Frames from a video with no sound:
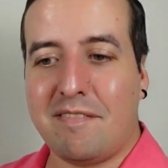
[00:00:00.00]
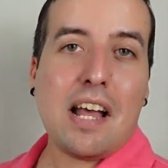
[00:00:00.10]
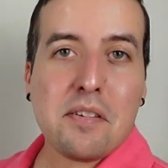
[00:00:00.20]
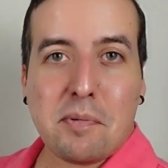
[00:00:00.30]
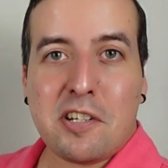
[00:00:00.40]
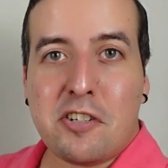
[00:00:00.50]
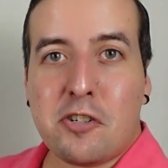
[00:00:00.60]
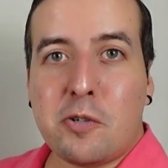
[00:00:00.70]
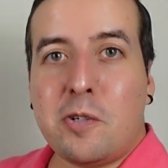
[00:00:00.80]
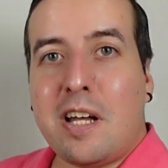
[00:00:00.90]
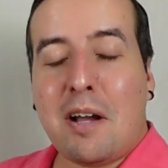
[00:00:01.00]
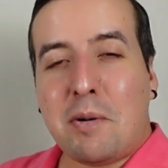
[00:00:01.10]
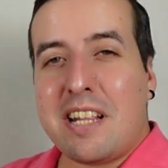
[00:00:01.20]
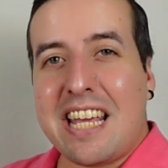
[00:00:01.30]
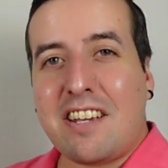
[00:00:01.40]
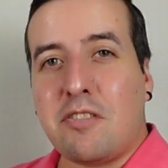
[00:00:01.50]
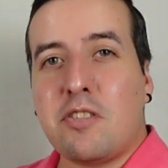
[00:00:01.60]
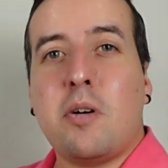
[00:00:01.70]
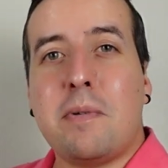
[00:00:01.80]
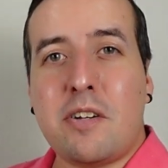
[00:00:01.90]
As per usual, I want to thank you
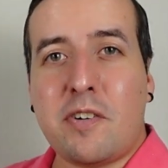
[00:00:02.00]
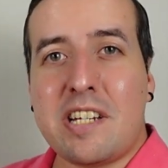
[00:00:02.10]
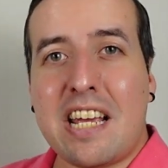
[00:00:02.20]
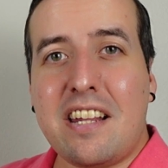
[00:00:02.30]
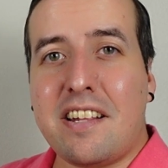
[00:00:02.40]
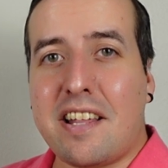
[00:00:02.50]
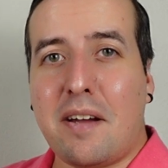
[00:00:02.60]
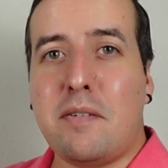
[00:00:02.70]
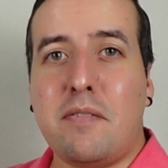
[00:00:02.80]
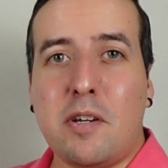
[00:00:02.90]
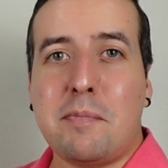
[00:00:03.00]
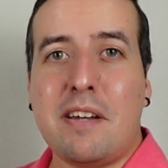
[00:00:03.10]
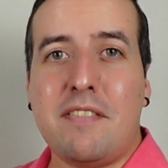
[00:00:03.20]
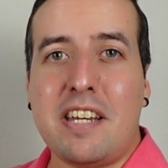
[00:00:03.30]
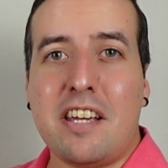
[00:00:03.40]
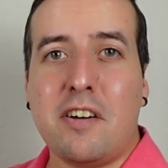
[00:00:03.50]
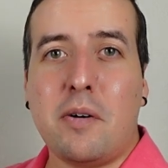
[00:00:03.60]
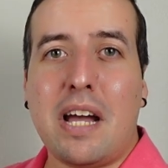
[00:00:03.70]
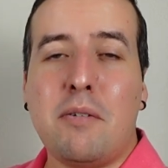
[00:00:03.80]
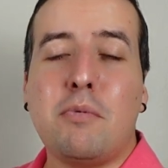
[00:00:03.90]
so much for taking the time to view my video.
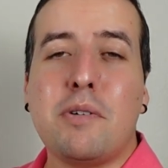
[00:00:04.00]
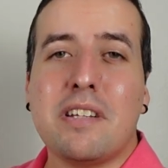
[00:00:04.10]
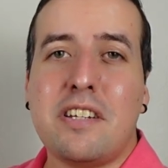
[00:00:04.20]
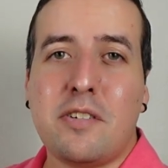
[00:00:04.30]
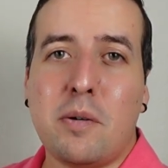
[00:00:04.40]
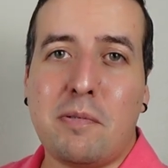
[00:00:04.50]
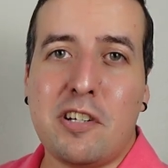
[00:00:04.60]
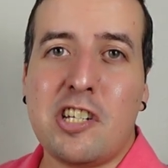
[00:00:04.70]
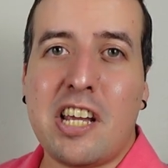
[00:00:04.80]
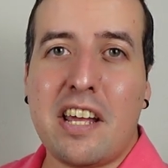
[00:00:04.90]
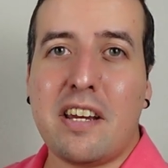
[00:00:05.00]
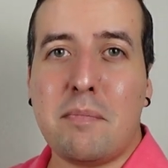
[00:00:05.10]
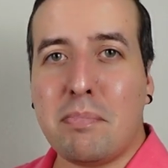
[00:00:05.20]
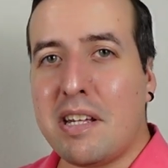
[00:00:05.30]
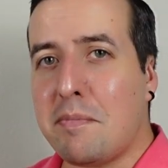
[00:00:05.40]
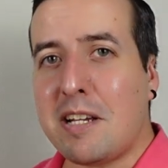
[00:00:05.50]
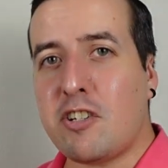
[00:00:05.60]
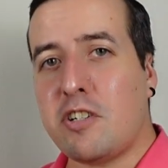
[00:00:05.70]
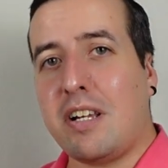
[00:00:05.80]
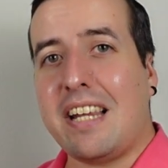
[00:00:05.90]
I really do appreciate it. Please make
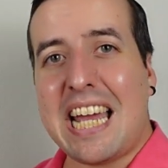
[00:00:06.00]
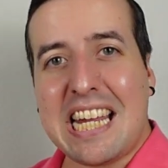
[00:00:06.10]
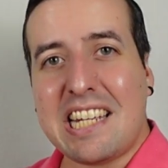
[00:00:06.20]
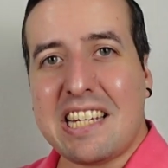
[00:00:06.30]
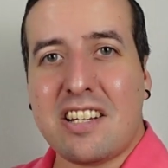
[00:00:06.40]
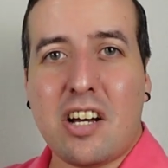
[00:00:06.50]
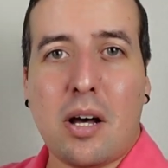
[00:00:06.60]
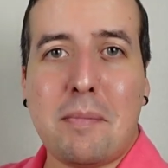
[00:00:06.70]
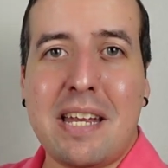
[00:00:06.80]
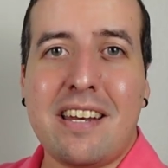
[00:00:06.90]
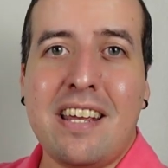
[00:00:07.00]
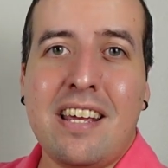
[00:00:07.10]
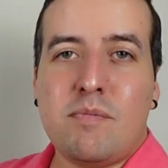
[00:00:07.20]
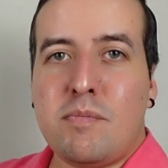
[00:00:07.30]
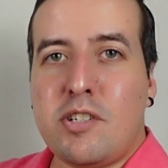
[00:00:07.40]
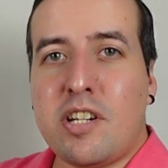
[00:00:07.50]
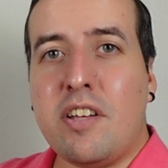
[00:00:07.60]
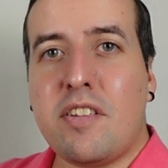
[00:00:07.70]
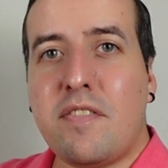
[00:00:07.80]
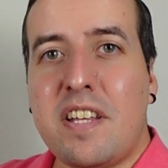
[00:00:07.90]
sure to like, comment, share
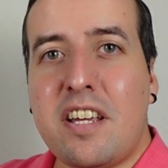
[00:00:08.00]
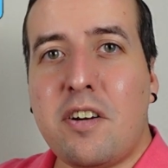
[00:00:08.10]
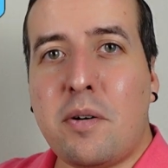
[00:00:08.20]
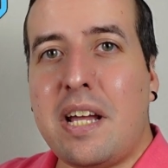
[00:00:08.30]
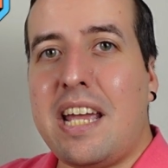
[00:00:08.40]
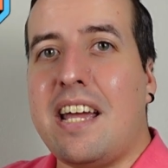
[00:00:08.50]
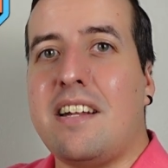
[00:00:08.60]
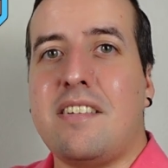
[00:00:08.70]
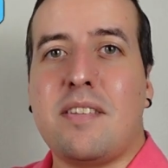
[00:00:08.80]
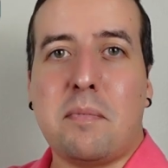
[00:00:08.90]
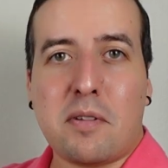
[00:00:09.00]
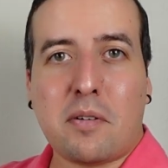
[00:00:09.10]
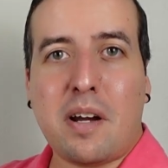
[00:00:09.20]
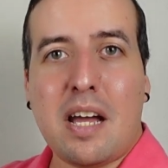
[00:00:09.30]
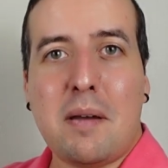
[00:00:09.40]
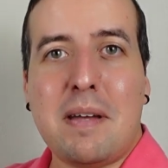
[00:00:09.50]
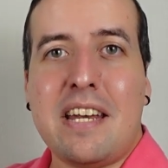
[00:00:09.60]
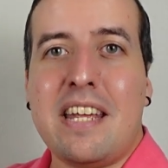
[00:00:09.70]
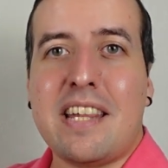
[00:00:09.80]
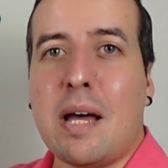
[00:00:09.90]
this video, and subscribe and
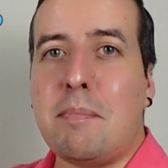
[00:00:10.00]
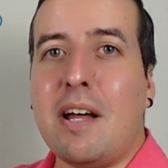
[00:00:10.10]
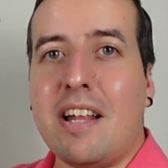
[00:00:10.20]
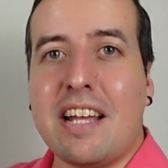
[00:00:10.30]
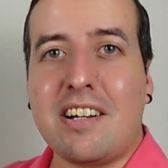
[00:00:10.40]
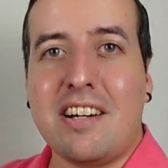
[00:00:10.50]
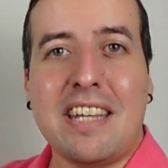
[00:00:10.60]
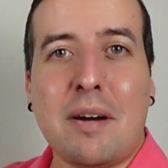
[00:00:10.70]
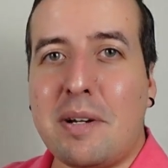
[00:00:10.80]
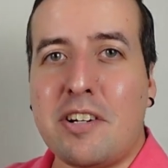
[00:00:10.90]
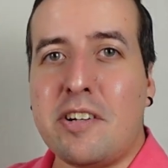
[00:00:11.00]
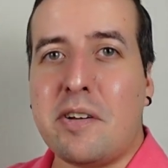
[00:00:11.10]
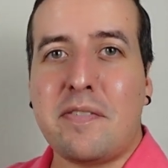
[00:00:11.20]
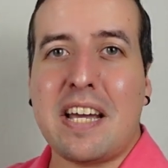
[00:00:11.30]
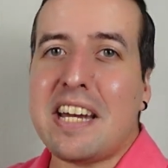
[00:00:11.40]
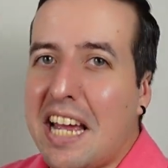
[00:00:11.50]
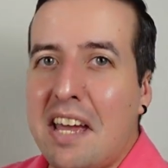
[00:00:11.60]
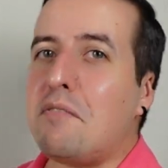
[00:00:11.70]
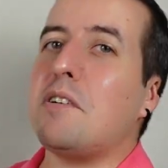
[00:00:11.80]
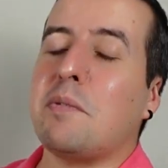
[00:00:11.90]
hit that bell icon. That way you're notified
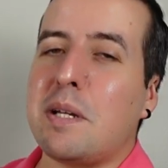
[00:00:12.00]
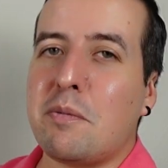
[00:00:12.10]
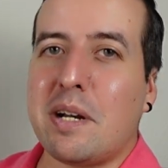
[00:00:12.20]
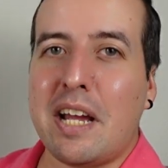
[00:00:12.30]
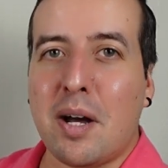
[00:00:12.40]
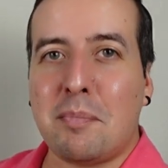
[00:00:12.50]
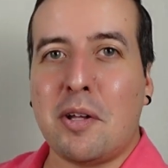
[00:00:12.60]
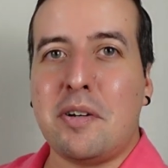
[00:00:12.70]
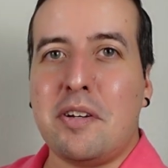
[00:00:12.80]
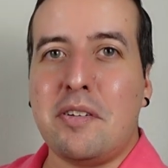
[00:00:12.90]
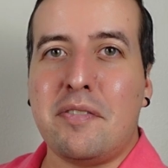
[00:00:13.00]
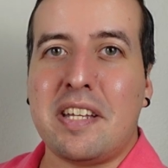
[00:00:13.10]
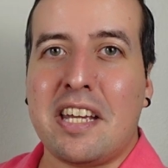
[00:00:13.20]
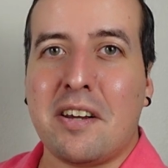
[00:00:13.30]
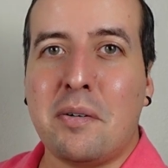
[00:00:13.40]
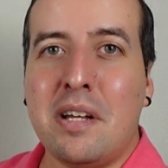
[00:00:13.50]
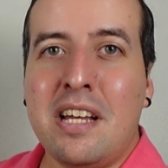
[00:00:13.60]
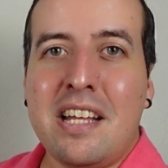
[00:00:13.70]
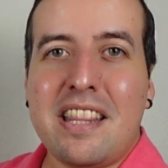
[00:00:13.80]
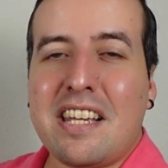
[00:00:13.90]
every week when I upload a new video.
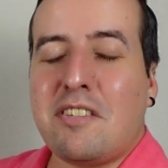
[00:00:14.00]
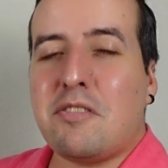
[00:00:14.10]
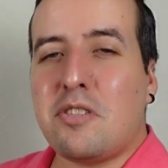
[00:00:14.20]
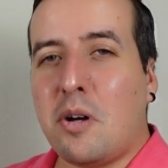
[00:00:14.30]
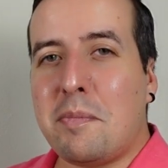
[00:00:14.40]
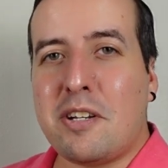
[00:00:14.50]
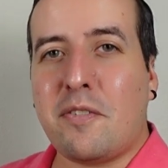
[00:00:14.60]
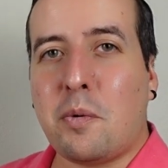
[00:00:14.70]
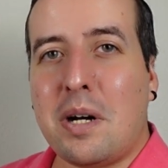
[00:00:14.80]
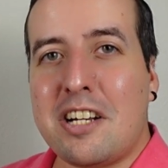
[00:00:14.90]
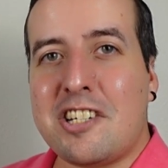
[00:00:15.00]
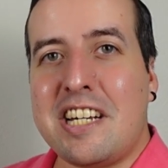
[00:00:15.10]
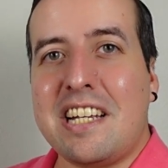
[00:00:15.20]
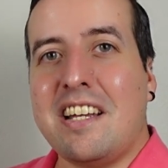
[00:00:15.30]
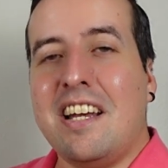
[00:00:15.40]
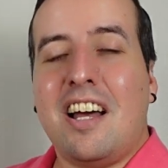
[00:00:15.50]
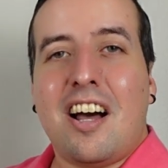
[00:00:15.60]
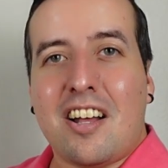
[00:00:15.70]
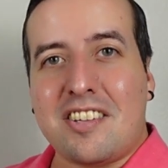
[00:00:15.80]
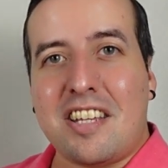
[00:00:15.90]
Thank you so much for watching.
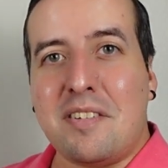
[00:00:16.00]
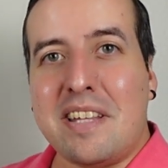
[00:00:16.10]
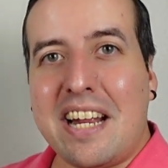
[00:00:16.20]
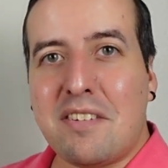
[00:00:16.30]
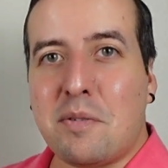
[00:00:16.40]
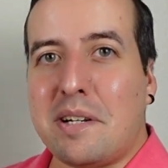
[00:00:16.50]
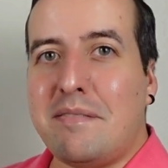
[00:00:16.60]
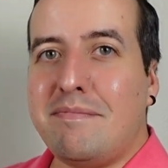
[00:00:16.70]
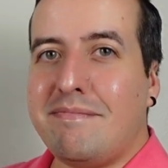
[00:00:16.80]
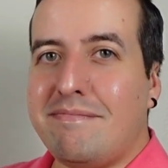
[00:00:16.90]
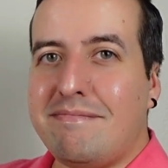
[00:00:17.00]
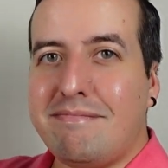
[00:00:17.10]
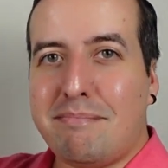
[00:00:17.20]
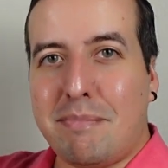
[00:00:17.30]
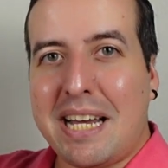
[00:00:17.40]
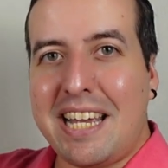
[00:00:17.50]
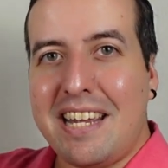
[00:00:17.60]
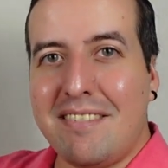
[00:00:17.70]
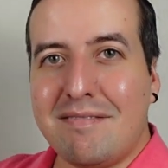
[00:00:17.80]
I'll see you in the next one. Bye!